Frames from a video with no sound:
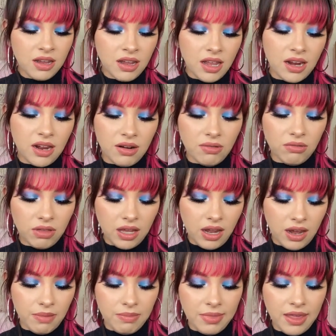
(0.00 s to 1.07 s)
And I don't think
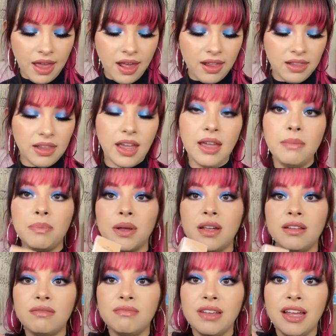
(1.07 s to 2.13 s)
I'm that light,
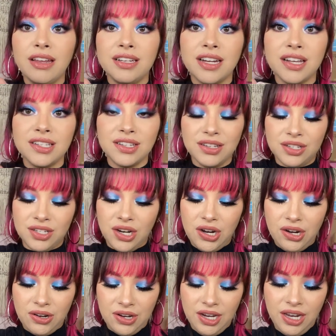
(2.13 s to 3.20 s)
but it does look
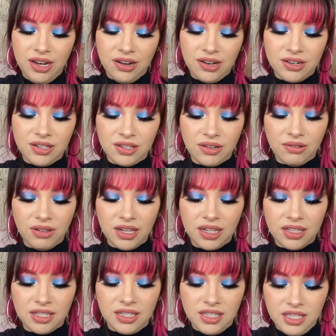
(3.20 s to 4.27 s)
dark on here, so
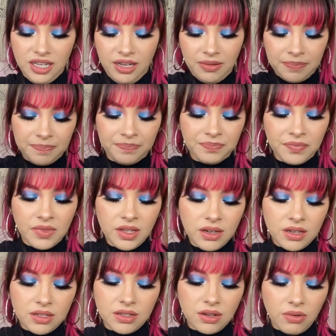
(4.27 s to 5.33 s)
let's see.
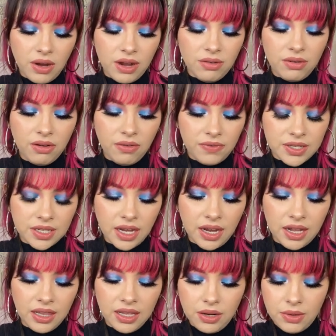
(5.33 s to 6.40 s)
So I don't know if it's like
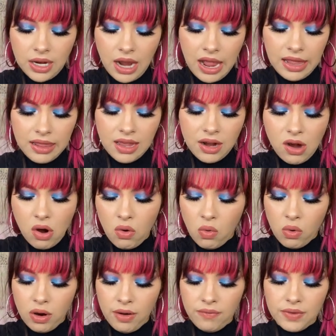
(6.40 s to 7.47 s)
a liquid highlighter
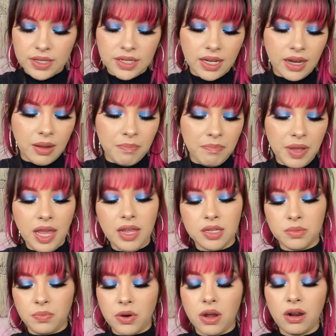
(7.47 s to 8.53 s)
or if it's like a
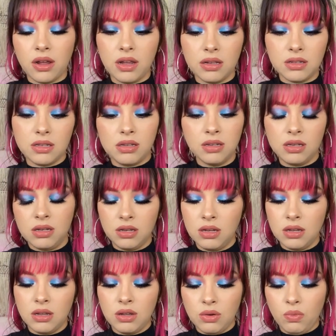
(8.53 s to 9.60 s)
base product
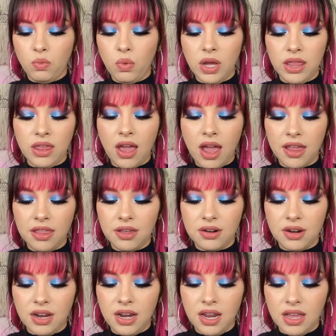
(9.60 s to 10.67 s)
with
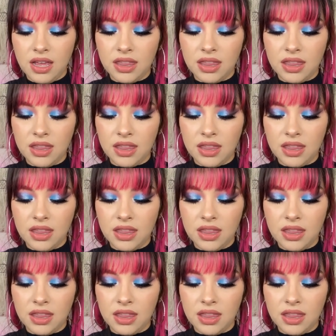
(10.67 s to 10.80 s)
highlighter in it. I